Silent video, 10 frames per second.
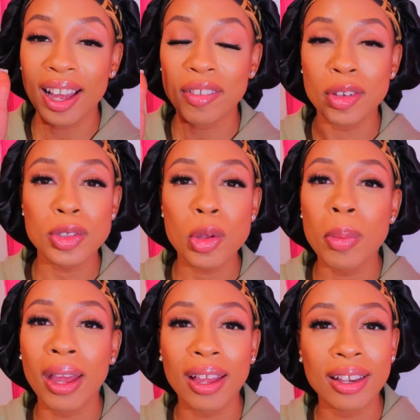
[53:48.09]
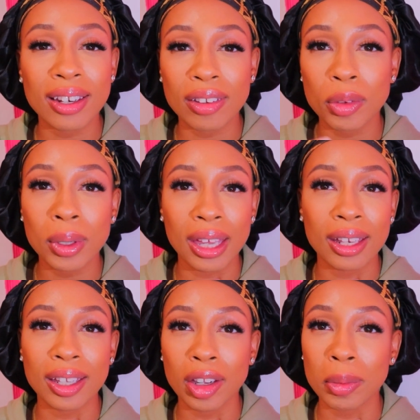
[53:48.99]
I feel so bad if you
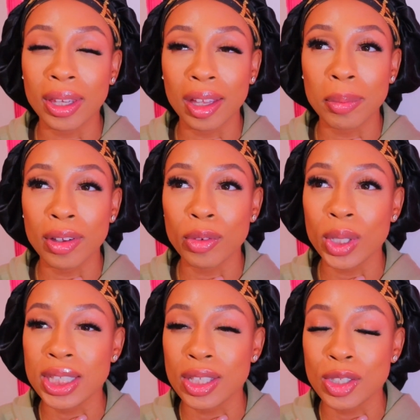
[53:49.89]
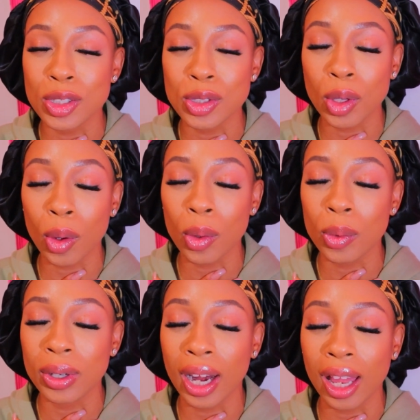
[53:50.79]
can't hear me, like my voice is
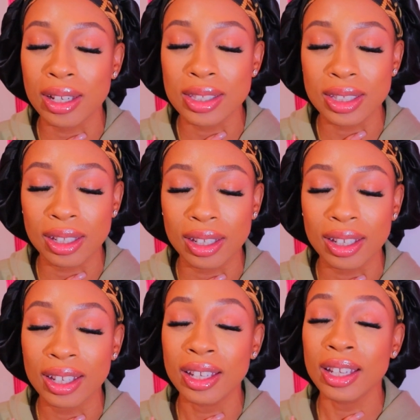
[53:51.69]
so nasty.